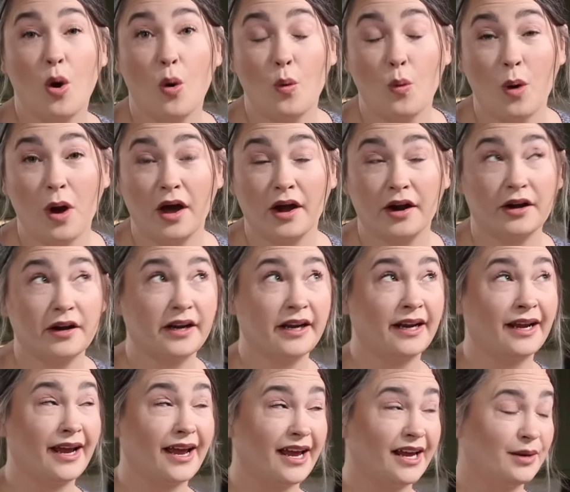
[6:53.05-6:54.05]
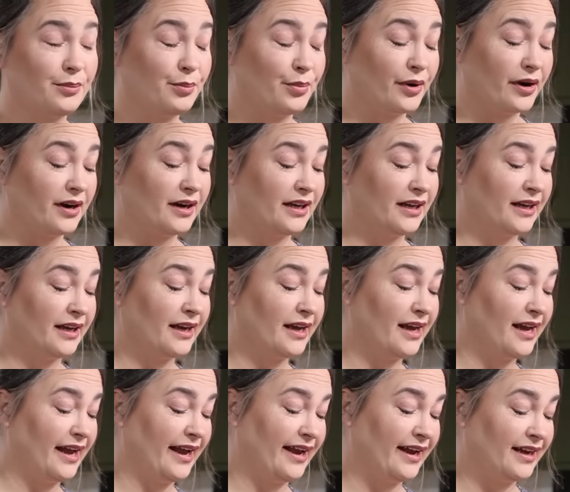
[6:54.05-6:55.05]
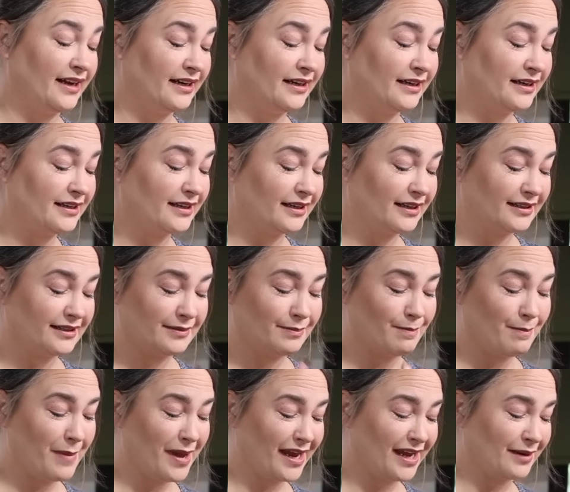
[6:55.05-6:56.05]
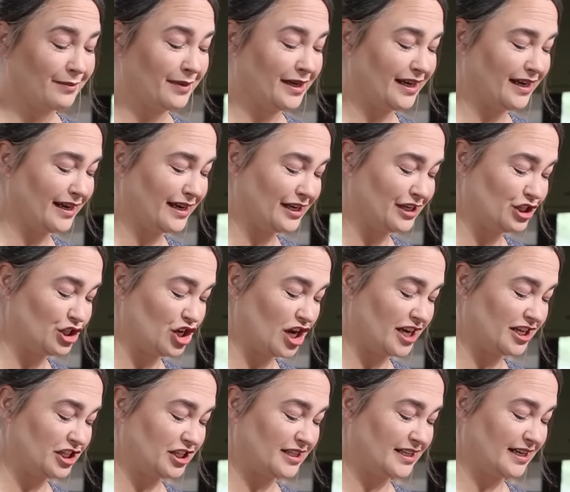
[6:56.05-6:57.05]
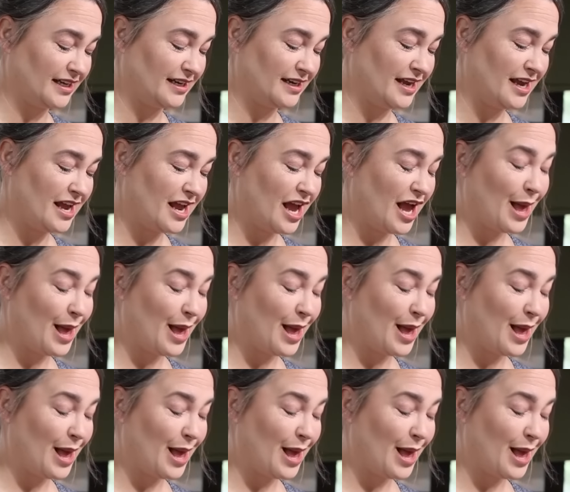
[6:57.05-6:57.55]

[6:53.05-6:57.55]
watering and burning and it's making me congested.